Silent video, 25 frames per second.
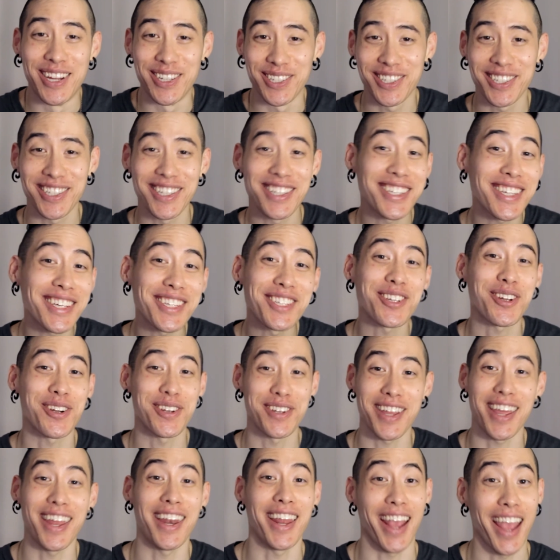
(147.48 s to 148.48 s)
Since I
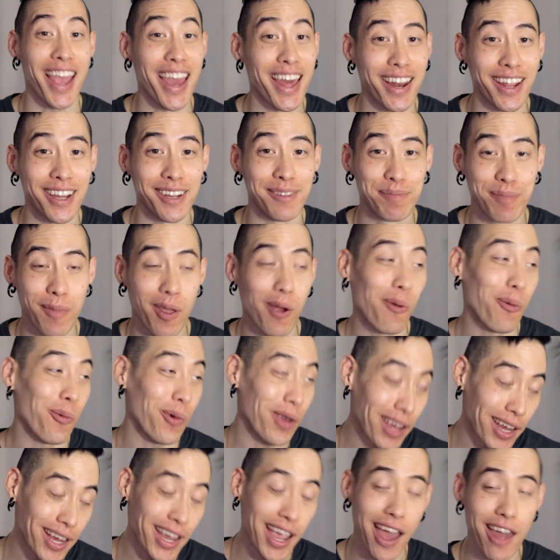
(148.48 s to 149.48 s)
started dating Anna,
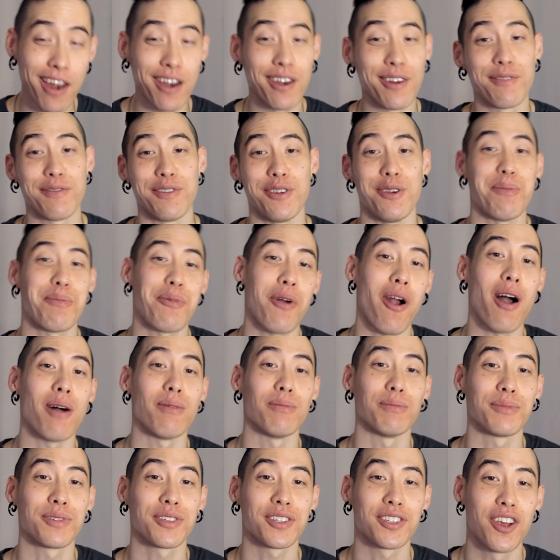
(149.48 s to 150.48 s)
we encountered a few
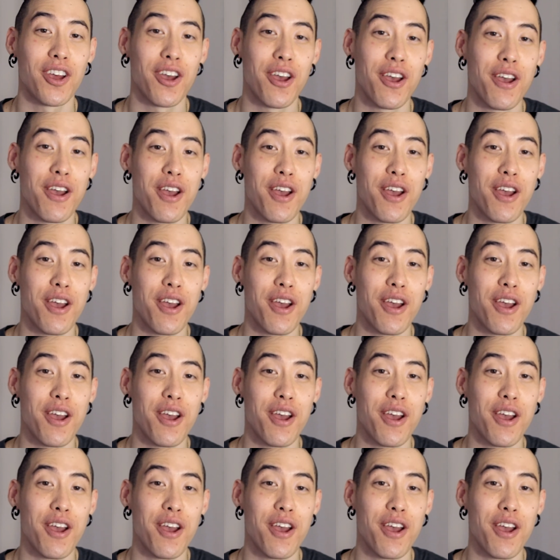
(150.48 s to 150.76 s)
problems.